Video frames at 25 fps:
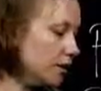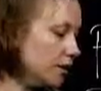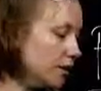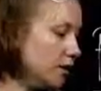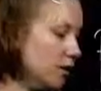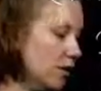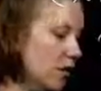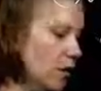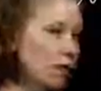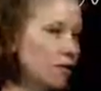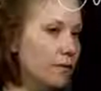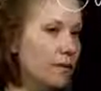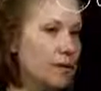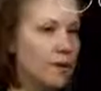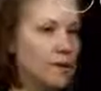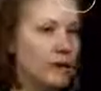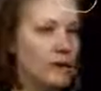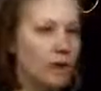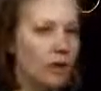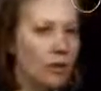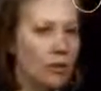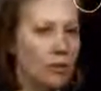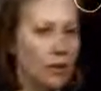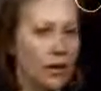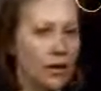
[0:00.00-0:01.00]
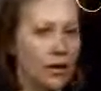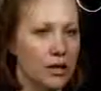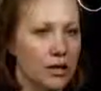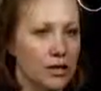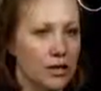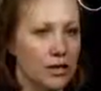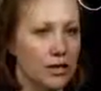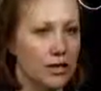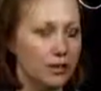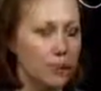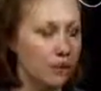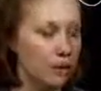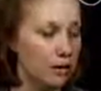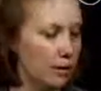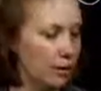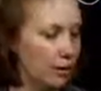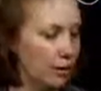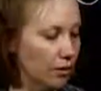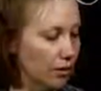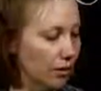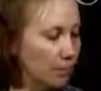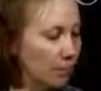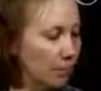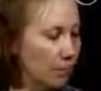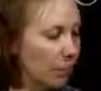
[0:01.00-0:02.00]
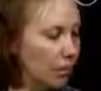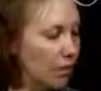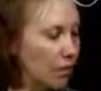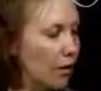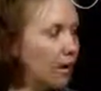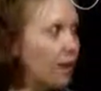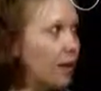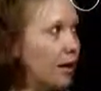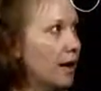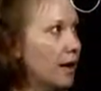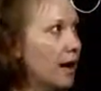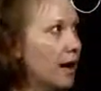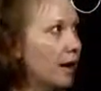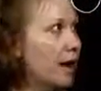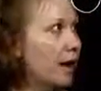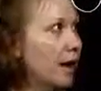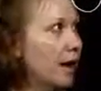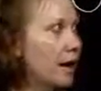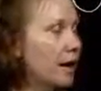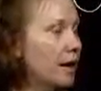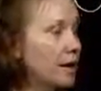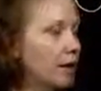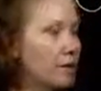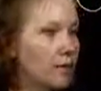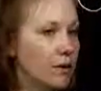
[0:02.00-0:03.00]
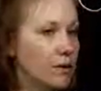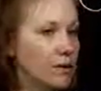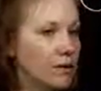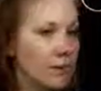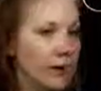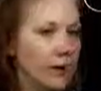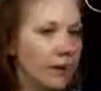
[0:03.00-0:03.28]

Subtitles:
solving equations for a given